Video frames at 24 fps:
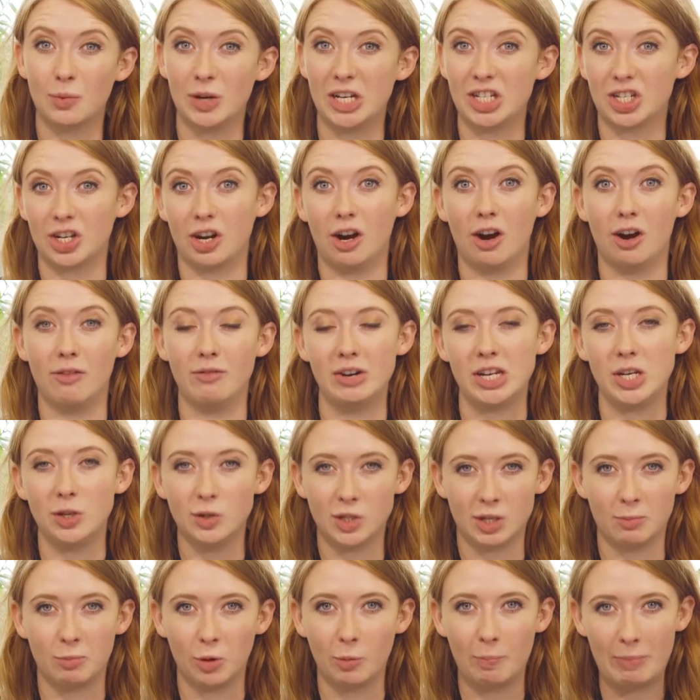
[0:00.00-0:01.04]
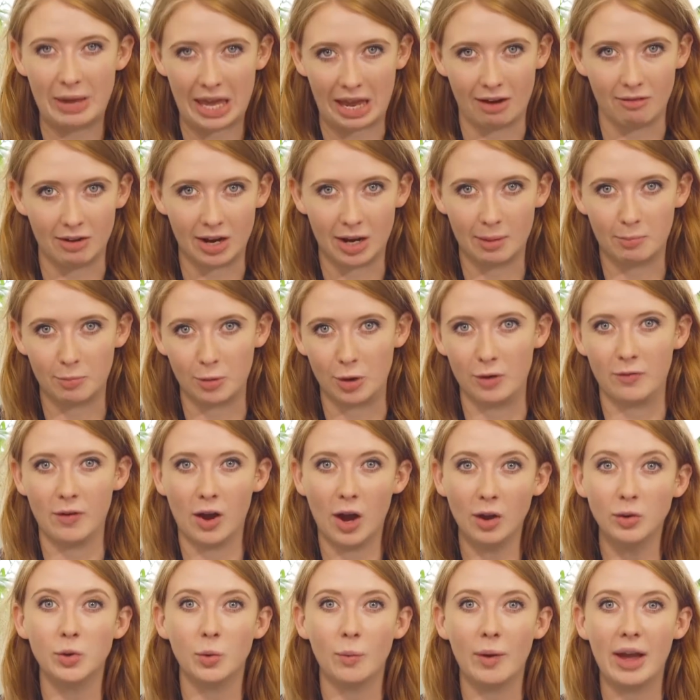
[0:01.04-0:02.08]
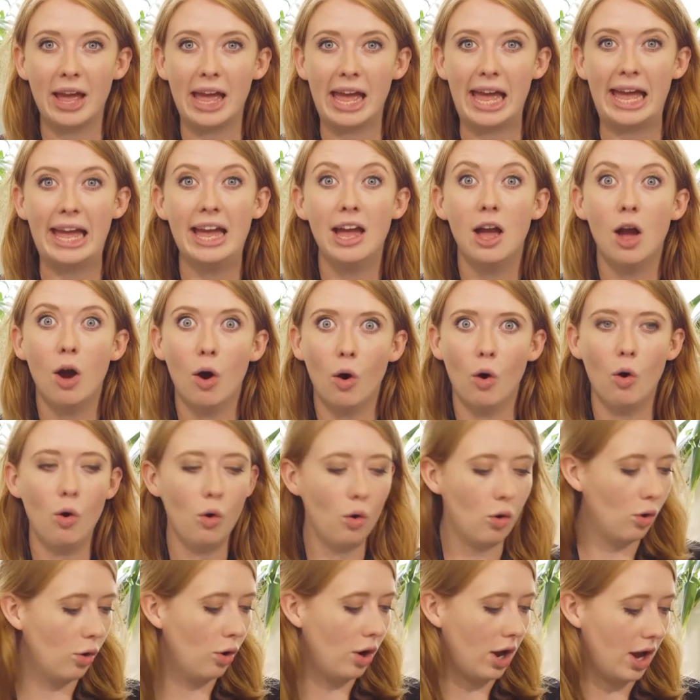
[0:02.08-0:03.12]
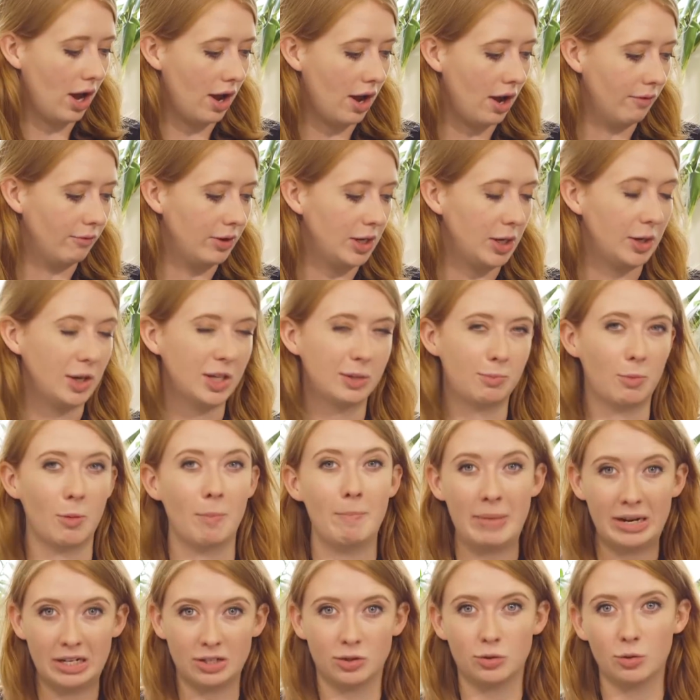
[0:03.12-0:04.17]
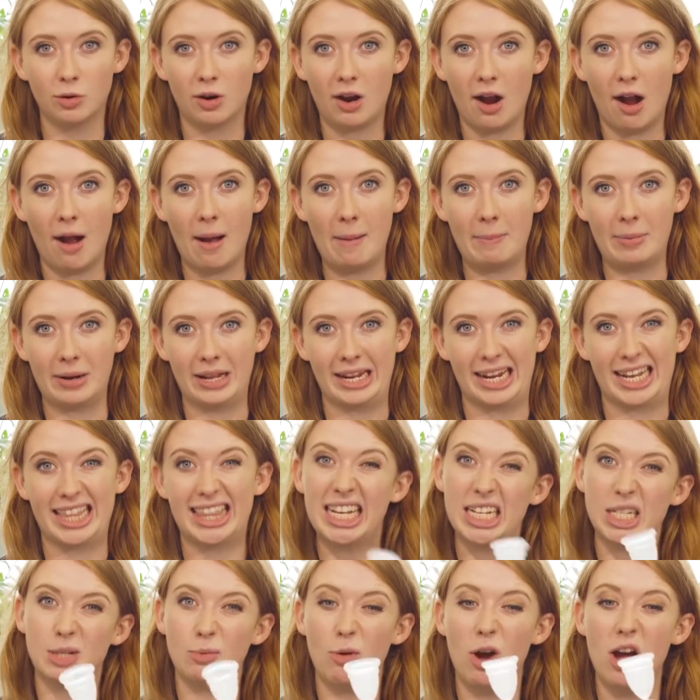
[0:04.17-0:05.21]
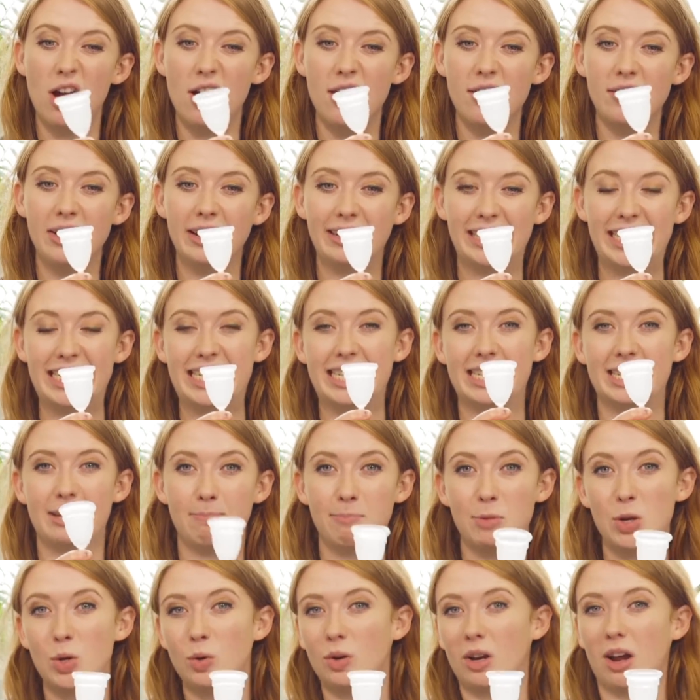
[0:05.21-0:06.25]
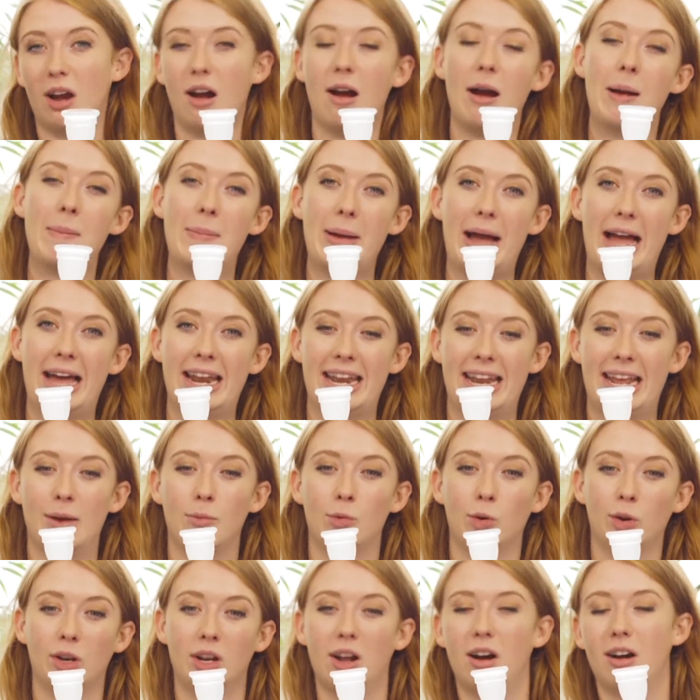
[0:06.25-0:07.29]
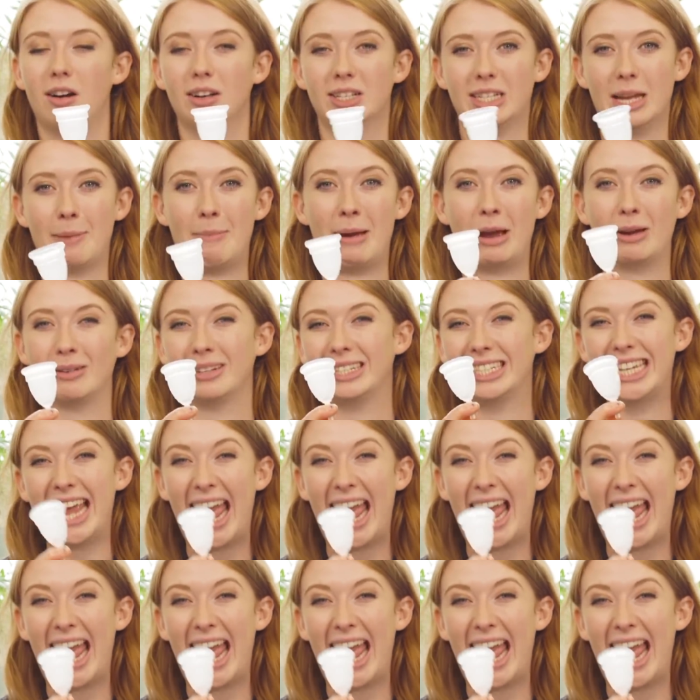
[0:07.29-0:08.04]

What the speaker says: which are reusable period-proof underwear, or a reusable menstrual cup like this one. This is a Moon cup and it will last about